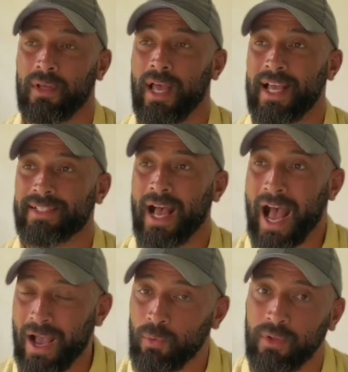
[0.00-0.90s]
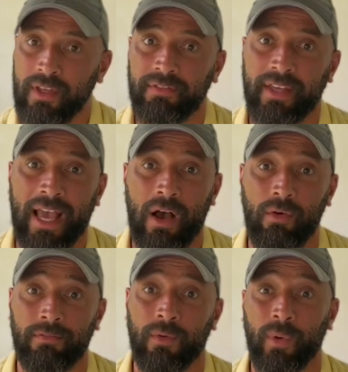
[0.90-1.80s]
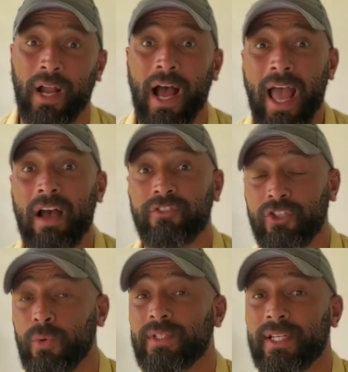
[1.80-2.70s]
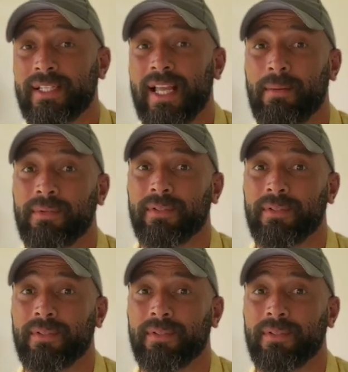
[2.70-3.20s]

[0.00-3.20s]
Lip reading: as I will give account for what I have chose to accept.